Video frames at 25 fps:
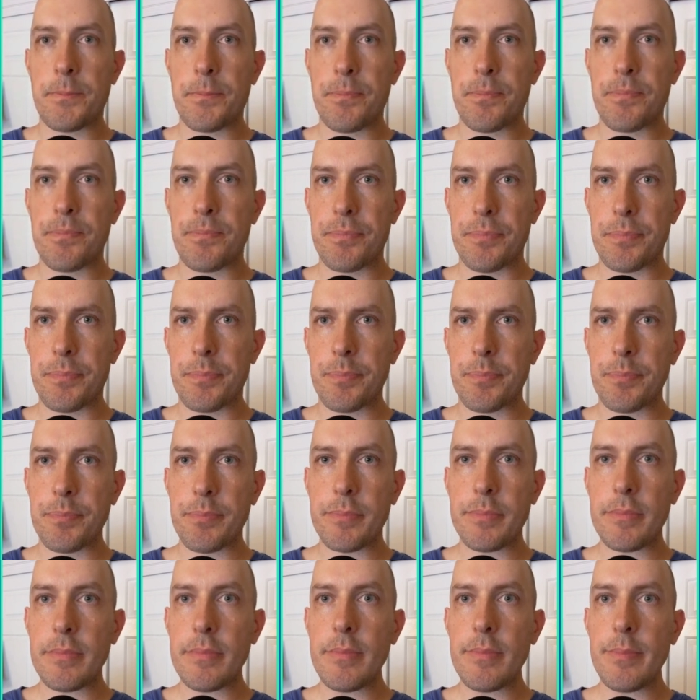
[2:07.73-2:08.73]

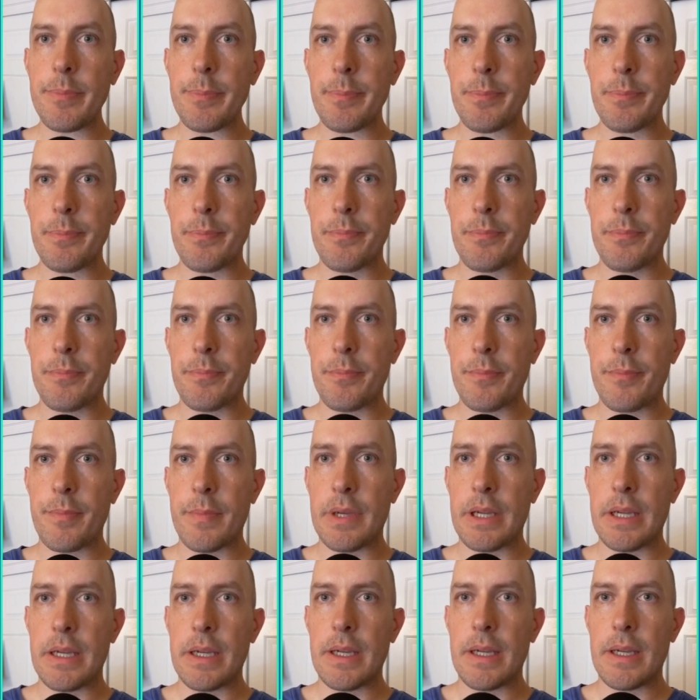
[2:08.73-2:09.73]

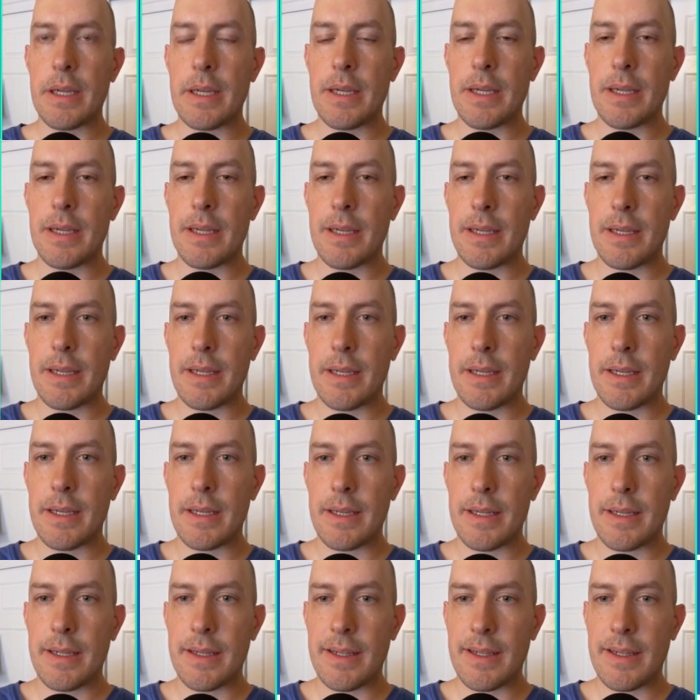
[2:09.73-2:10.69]
[no speech]